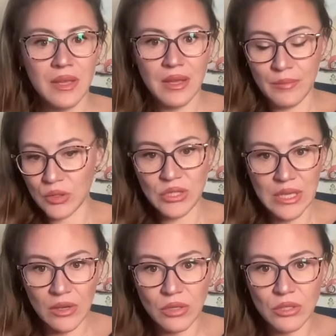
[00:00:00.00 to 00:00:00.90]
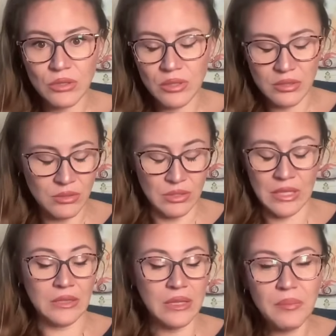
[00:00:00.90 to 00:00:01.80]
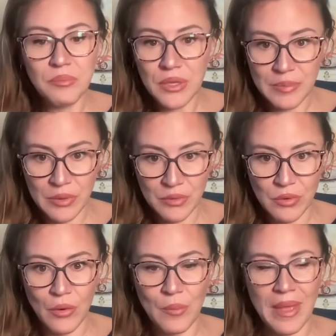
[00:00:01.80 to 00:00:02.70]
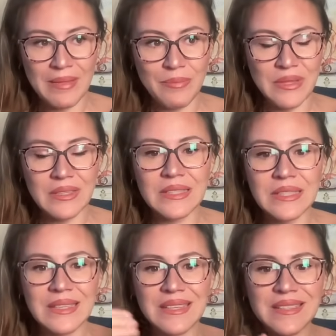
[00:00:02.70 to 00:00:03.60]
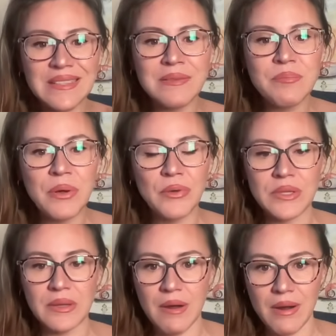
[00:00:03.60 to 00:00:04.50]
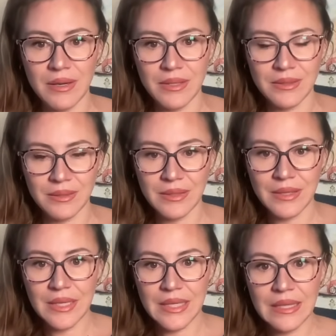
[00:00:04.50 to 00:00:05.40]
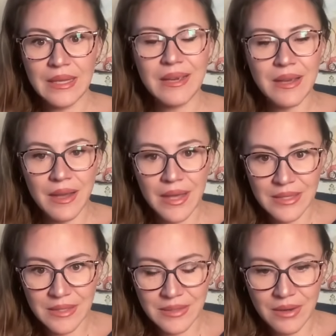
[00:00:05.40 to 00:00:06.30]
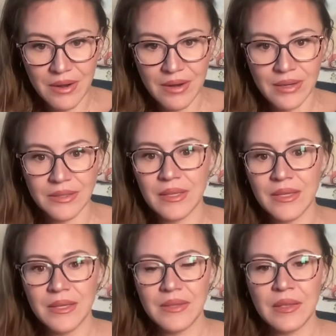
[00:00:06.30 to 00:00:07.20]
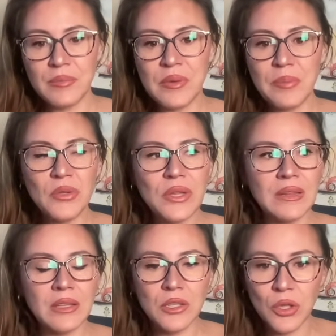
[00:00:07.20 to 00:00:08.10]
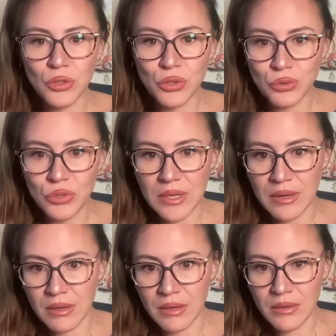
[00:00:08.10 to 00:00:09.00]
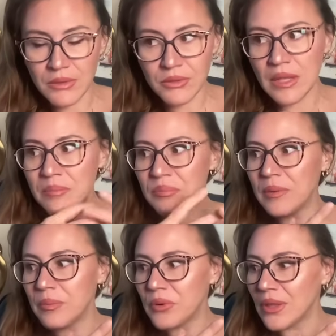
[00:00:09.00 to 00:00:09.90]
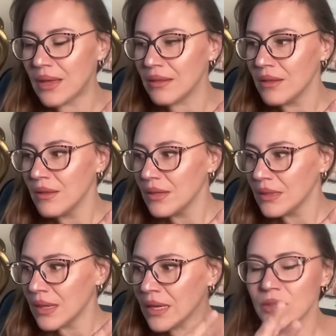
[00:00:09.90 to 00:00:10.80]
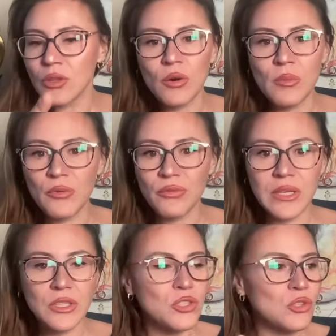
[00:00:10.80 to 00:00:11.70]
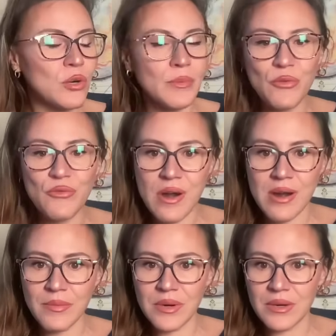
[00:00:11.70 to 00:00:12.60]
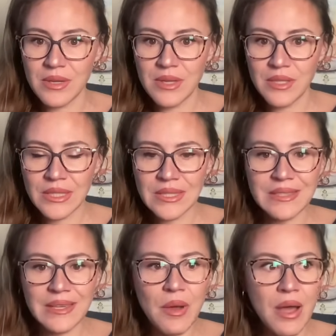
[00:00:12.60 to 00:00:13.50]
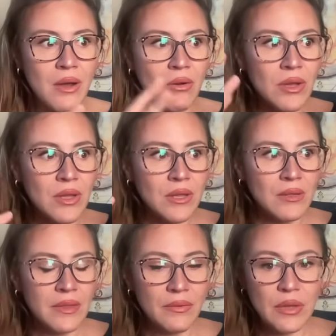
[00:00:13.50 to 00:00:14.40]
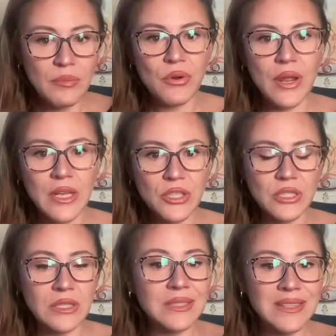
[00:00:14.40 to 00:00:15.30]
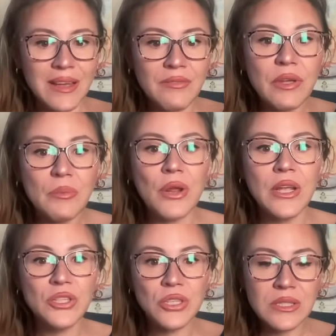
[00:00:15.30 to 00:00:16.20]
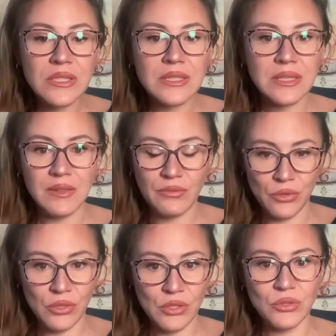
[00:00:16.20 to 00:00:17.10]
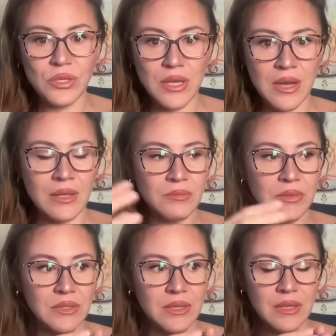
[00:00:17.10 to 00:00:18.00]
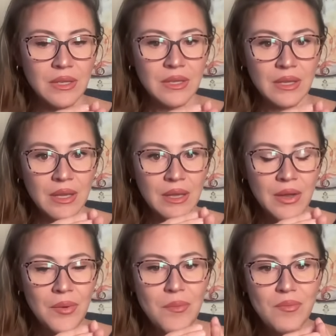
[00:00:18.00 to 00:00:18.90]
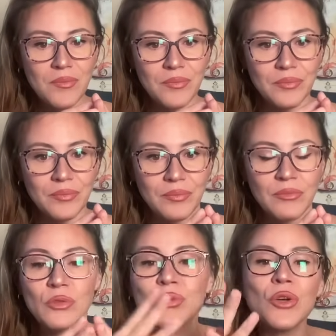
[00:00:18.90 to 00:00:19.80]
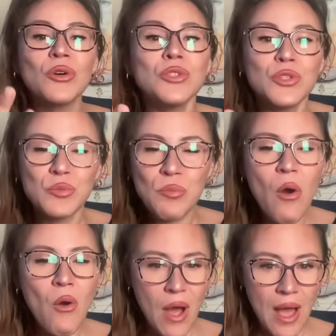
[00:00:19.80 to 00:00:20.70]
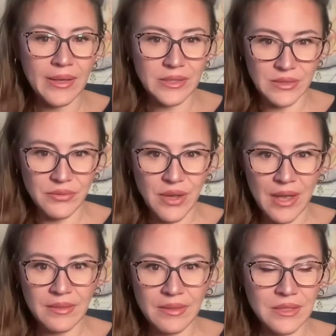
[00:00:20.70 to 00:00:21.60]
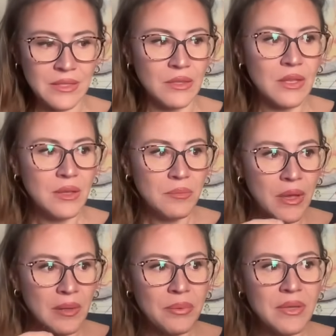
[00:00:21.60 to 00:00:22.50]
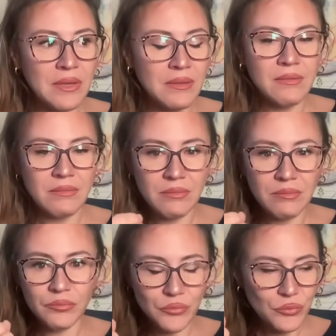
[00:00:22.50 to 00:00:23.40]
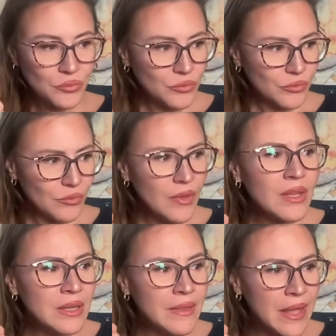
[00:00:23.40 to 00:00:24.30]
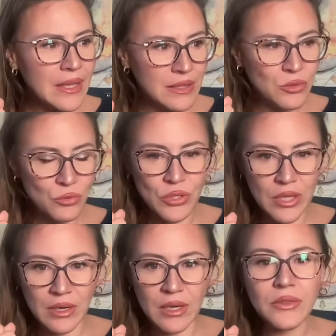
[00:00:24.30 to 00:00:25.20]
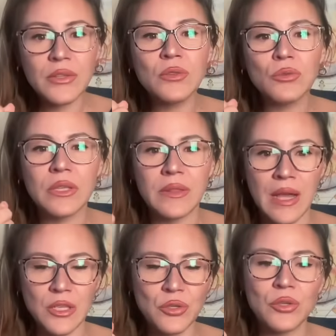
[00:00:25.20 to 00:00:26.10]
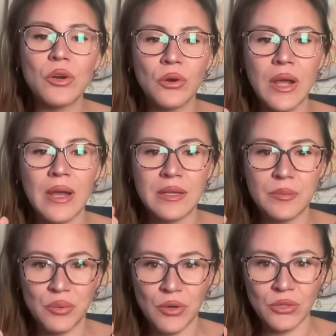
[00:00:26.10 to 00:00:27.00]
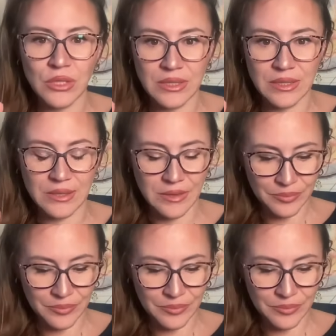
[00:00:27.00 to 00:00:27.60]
I'm not saying only that dumb people will remain, but he says they're simple in heart, they're kind in heart, they're people that are close to the earth, they're people that, like a normal village, a normal farmer, says somehow the vibrations, because their vibrations is set for the new times. Through those small acts of kindness, and by being connected to the earth and to the natural organic processes.